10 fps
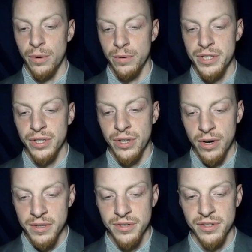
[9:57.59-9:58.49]
only to
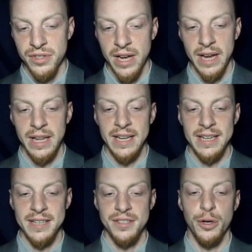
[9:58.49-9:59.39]
guard the society
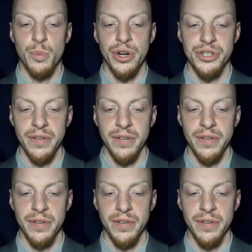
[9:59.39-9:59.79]
against the oppression